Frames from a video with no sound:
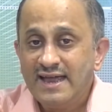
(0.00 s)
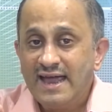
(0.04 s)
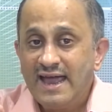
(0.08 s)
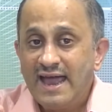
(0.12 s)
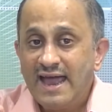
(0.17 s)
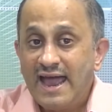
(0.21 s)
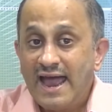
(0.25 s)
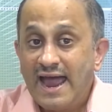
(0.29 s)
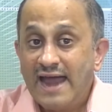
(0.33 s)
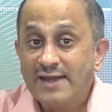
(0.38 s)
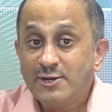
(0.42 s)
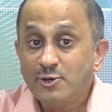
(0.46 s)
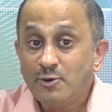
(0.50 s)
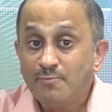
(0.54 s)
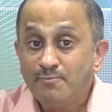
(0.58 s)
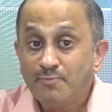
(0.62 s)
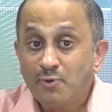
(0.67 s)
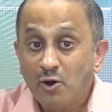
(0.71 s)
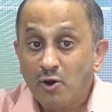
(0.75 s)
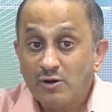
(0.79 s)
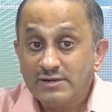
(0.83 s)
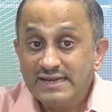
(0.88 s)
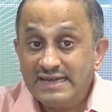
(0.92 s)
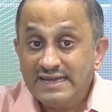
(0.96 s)
and you are
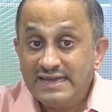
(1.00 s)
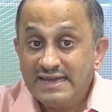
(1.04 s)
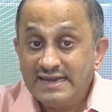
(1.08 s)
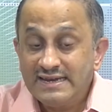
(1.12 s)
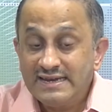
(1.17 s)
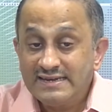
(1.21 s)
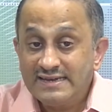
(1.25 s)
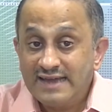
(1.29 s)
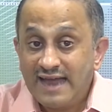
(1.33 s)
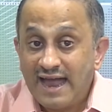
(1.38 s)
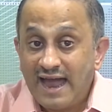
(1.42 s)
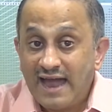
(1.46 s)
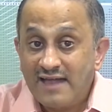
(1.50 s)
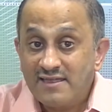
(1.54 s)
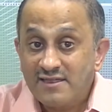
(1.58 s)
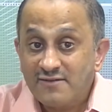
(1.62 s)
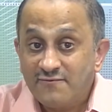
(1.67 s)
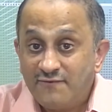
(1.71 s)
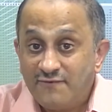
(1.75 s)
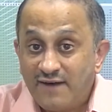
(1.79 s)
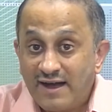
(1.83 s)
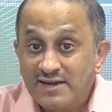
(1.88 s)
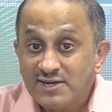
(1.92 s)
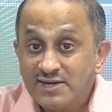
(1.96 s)
plotting it as a
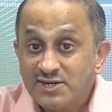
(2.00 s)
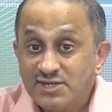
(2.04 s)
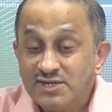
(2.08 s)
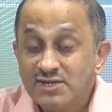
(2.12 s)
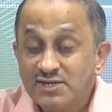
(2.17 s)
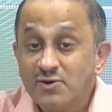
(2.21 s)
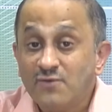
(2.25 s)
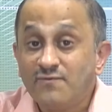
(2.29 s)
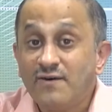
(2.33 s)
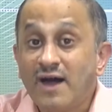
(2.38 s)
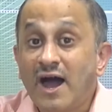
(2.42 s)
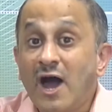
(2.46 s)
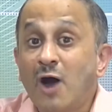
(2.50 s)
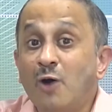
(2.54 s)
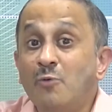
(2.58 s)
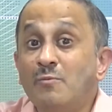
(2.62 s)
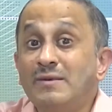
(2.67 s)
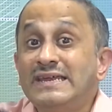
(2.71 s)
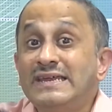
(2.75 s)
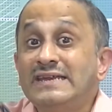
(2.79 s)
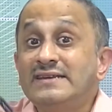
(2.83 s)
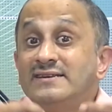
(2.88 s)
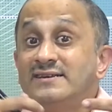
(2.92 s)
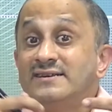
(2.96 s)
function of how
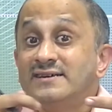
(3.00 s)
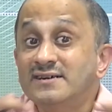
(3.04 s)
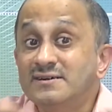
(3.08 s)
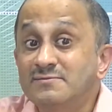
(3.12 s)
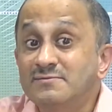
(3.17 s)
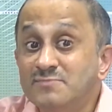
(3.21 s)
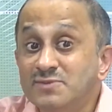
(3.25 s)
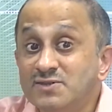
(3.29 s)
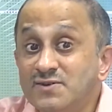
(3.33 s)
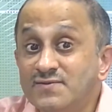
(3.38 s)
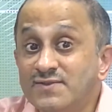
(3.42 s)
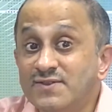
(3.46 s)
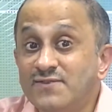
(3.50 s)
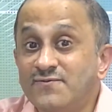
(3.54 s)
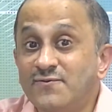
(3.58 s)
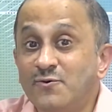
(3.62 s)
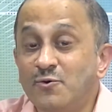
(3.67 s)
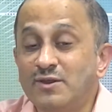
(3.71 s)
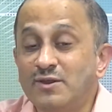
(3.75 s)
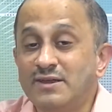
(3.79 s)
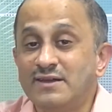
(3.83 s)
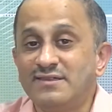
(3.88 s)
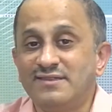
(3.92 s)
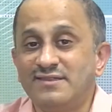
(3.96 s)
many terms of the
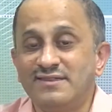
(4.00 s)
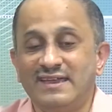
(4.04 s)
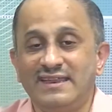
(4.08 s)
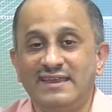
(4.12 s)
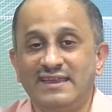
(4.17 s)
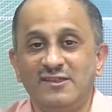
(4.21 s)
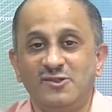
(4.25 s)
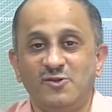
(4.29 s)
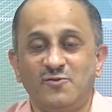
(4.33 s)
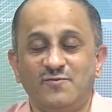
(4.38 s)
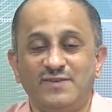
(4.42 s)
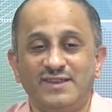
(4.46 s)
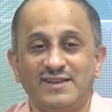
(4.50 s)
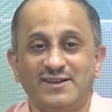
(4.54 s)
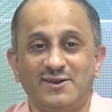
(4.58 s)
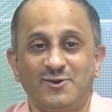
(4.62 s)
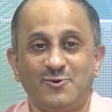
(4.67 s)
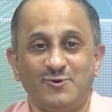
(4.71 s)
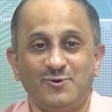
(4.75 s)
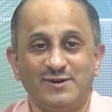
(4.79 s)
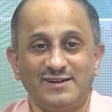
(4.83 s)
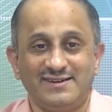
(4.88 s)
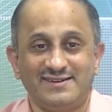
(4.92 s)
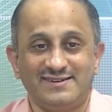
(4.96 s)
Fourier series you have
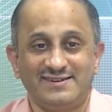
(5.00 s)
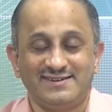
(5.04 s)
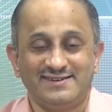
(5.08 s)
included.